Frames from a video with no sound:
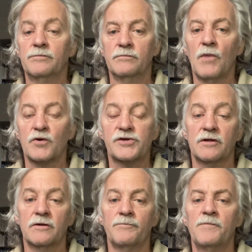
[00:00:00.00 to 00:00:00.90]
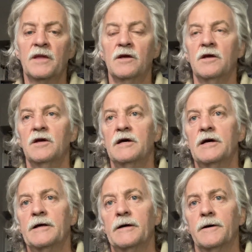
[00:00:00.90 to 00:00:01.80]
most of them.
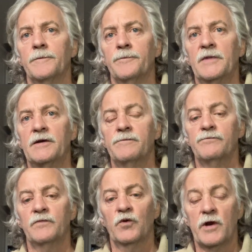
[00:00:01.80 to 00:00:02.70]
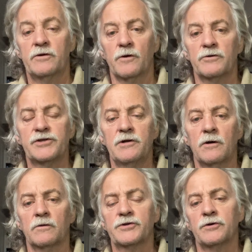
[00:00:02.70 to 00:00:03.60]
They create their own
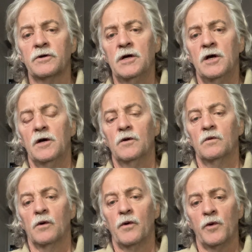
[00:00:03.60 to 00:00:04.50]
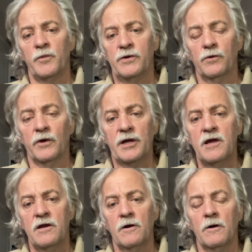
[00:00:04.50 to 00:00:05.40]
snow. So what we would be doing
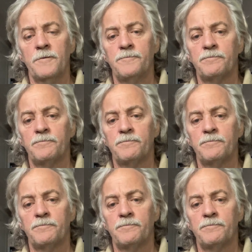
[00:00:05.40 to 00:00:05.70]
here,